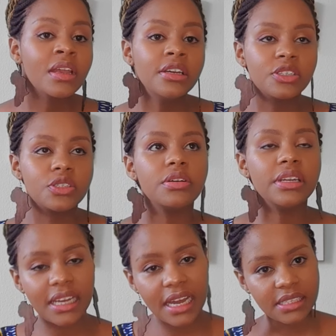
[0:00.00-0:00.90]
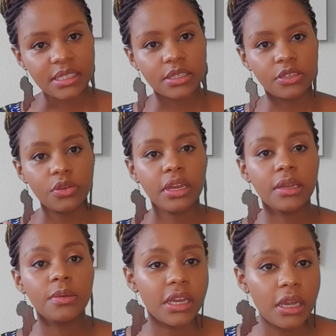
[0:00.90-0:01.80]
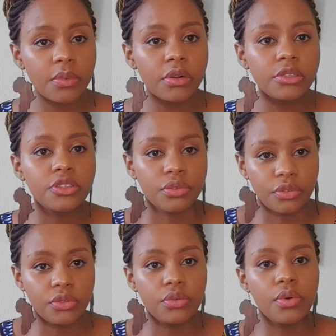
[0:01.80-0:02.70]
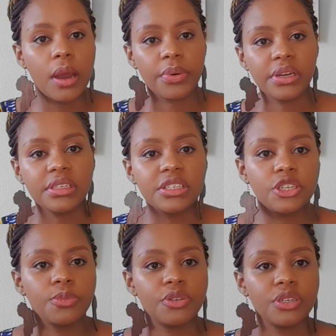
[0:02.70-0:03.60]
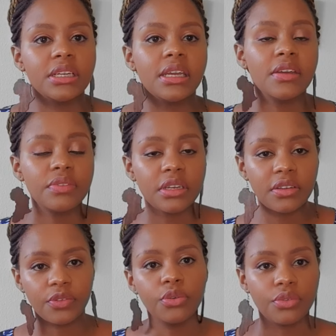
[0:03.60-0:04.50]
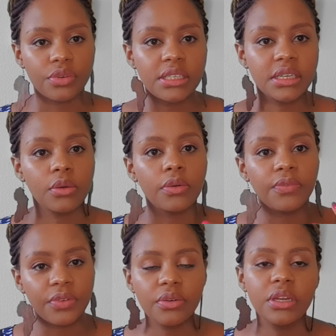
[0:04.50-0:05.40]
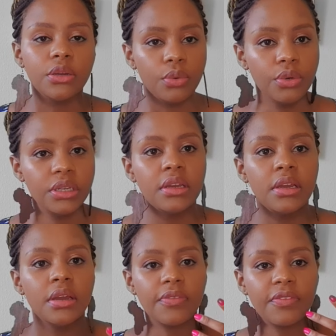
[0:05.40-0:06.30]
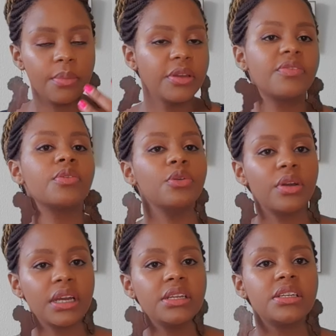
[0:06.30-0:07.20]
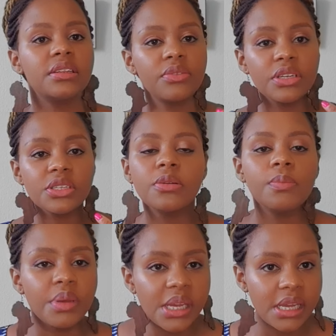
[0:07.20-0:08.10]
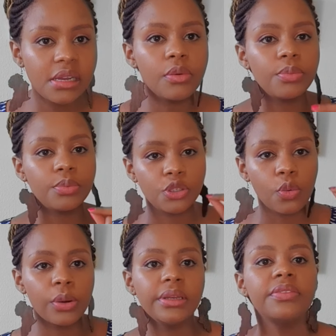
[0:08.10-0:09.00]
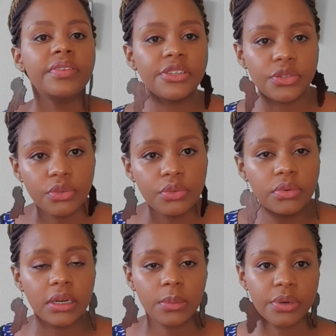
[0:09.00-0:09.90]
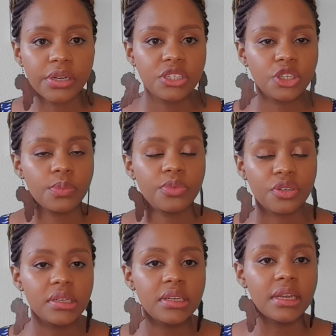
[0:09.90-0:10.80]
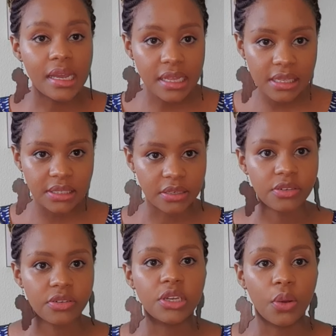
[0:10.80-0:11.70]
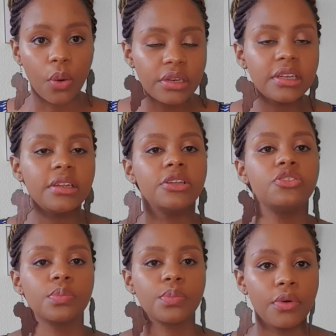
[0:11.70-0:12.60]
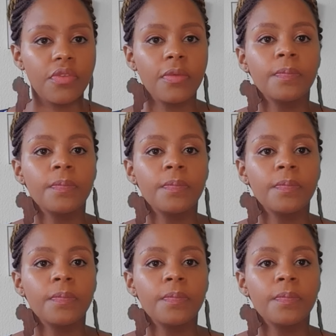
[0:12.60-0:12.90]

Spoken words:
So yes, you can be able to do apprenticeship training even if your grades are not very good coming from your country. The reason being, to qualify to do an apprenticeship training in this country, you only need to prove